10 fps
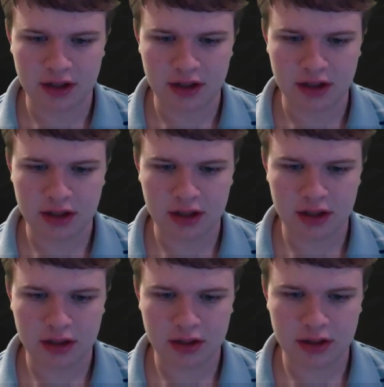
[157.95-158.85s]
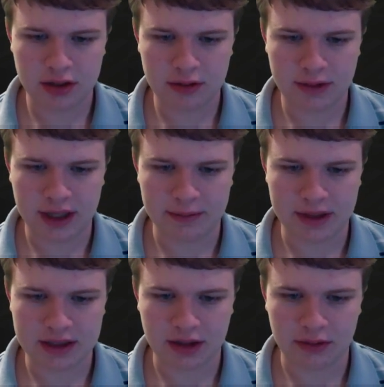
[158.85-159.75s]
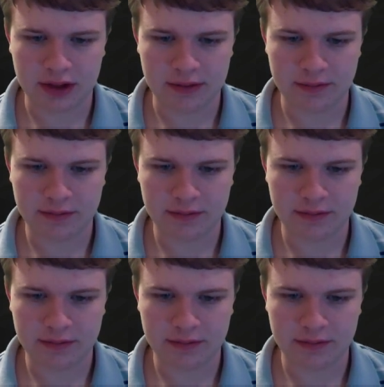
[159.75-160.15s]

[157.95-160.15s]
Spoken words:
Yep, that's all I want.